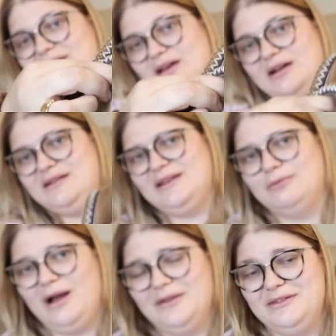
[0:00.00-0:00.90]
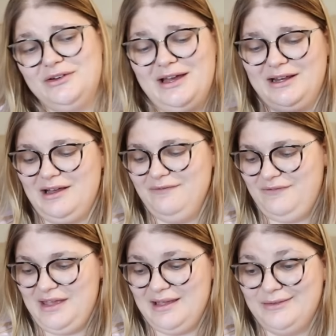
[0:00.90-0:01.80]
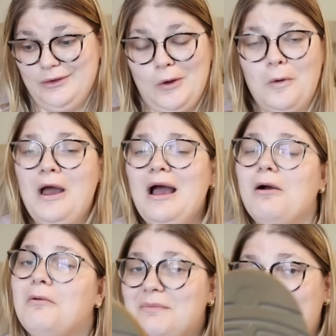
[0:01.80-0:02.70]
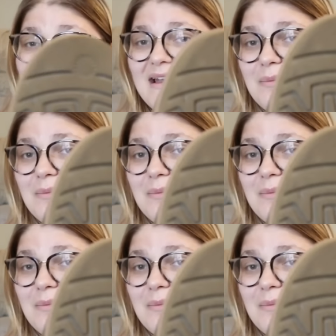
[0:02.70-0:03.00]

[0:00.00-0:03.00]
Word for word: these on. He's like, wow, these are kind of comfy. So we might end